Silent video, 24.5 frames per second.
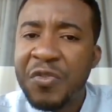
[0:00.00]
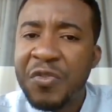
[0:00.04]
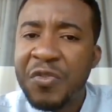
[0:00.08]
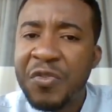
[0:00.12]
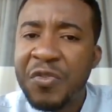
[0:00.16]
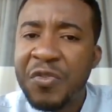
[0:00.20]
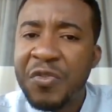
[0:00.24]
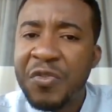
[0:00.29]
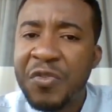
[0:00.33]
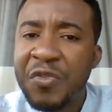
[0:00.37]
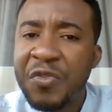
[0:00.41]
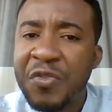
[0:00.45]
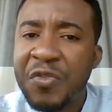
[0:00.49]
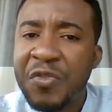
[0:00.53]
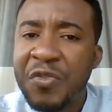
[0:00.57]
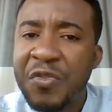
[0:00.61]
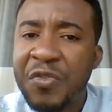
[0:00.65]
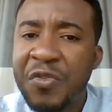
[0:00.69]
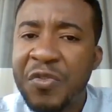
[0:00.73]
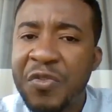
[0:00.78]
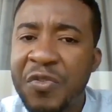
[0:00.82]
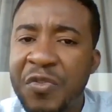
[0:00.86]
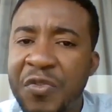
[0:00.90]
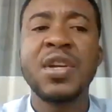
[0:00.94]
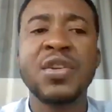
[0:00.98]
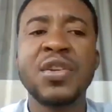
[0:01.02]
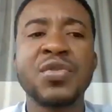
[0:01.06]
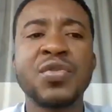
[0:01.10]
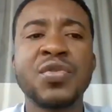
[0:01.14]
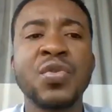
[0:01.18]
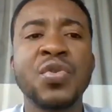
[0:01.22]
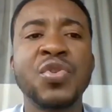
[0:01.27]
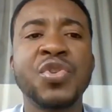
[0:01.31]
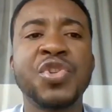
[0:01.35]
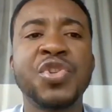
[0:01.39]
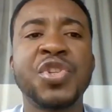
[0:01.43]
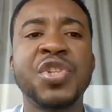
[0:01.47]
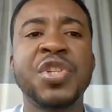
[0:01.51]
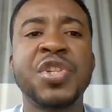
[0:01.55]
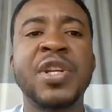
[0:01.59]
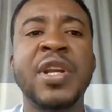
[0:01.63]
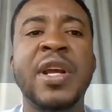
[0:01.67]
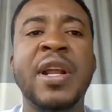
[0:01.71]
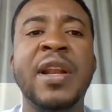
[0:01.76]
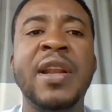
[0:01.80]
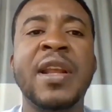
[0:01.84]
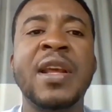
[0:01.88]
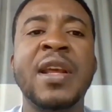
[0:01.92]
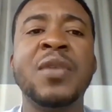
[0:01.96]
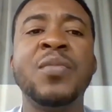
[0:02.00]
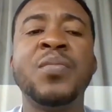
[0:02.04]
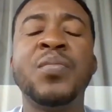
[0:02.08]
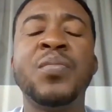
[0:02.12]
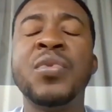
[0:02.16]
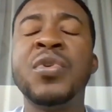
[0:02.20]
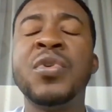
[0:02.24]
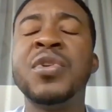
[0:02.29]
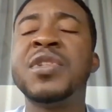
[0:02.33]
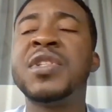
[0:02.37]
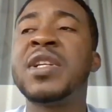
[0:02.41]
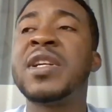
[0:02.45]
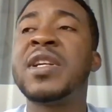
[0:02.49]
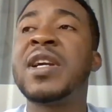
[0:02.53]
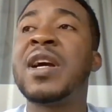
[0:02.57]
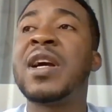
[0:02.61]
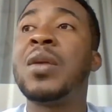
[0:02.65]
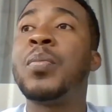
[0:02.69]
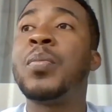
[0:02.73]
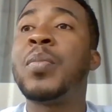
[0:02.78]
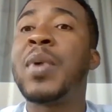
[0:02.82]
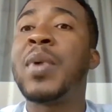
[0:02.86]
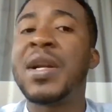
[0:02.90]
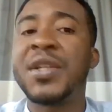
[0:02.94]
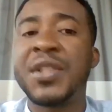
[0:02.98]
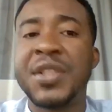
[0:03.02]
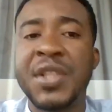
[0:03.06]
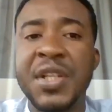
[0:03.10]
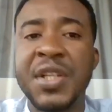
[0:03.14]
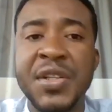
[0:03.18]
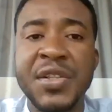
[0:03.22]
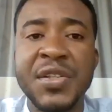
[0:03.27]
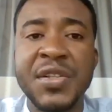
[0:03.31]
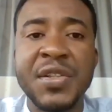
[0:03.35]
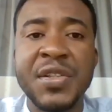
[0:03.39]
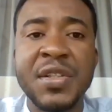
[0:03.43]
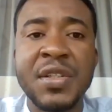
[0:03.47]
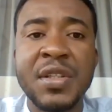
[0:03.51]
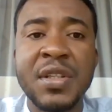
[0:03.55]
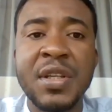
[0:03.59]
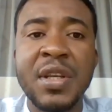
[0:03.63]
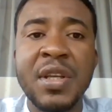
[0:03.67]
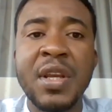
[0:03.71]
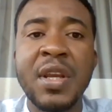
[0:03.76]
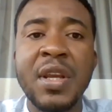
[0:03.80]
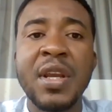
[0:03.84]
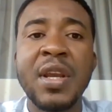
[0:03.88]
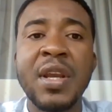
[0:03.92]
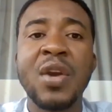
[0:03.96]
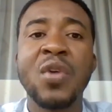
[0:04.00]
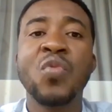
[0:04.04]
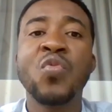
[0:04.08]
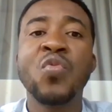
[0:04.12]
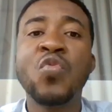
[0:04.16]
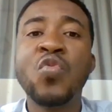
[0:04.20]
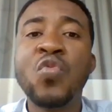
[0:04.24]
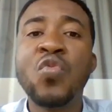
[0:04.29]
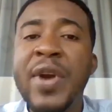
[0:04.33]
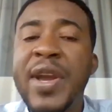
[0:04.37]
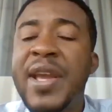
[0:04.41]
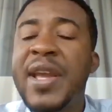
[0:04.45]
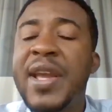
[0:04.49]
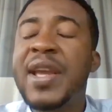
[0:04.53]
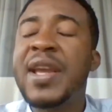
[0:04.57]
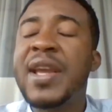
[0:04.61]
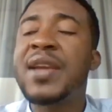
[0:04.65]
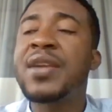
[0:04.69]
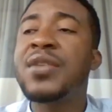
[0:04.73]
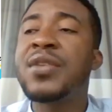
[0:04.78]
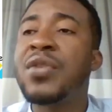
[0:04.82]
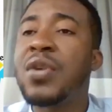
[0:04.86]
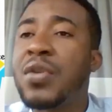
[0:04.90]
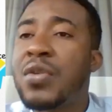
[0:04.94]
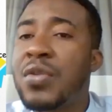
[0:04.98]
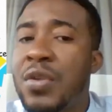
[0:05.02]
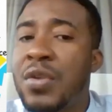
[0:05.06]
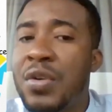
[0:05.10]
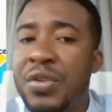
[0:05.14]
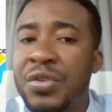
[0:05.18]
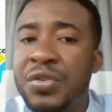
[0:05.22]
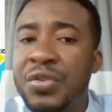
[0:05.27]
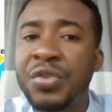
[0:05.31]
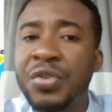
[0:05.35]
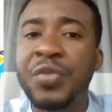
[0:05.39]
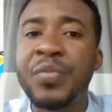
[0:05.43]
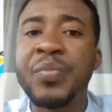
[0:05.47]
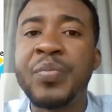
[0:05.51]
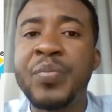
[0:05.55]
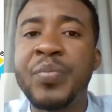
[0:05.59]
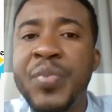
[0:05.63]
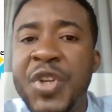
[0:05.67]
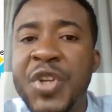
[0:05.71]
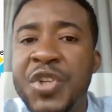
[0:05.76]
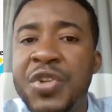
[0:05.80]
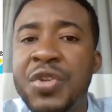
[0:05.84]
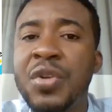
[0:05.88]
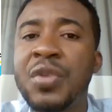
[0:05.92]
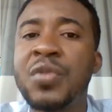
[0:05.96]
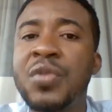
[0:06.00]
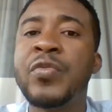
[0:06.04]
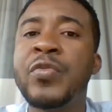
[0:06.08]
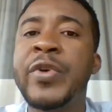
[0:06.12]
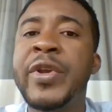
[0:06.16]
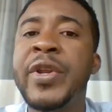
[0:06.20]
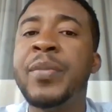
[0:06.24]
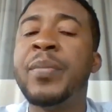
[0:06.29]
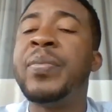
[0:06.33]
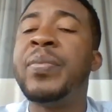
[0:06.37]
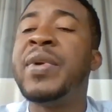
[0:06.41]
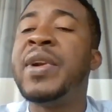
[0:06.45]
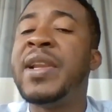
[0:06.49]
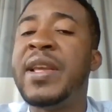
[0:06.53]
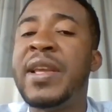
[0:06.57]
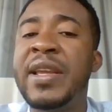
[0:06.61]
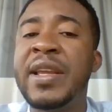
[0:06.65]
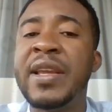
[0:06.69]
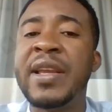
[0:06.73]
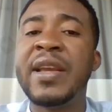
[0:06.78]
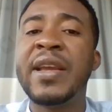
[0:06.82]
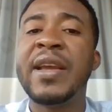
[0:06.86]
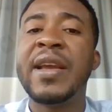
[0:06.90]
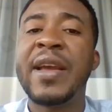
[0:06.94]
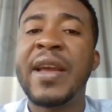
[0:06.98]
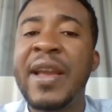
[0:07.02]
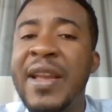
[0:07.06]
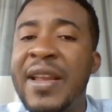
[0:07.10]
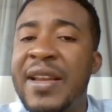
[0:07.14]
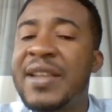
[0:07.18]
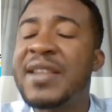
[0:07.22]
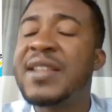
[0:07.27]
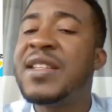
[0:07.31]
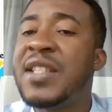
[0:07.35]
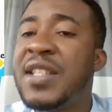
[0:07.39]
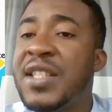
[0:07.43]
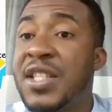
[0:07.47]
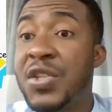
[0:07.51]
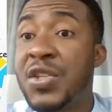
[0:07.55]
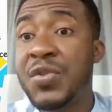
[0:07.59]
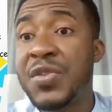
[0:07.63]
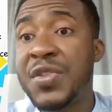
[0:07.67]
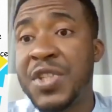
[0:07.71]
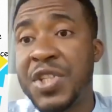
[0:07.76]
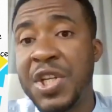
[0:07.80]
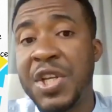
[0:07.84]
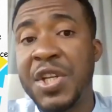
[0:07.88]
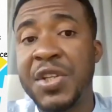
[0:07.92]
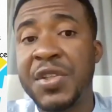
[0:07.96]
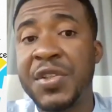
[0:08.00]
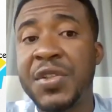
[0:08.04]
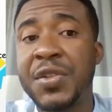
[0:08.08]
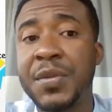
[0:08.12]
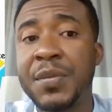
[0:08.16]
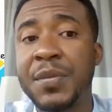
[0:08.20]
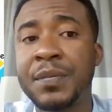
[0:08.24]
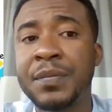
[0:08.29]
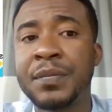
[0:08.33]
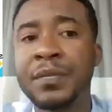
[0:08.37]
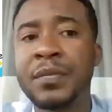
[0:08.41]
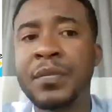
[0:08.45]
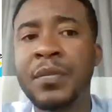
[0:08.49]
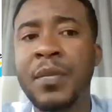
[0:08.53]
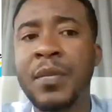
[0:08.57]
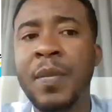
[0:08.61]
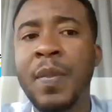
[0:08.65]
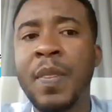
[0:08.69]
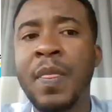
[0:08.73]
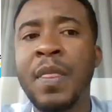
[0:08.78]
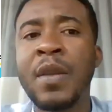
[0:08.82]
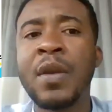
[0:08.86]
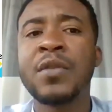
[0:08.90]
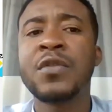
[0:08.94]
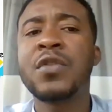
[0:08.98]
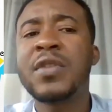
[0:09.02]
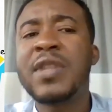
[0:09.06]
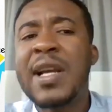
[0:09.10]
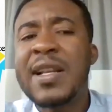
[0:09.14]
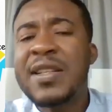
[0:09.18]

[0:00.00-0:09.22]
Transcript: in the current social and political patterns where your contribution will play and induce change. So that's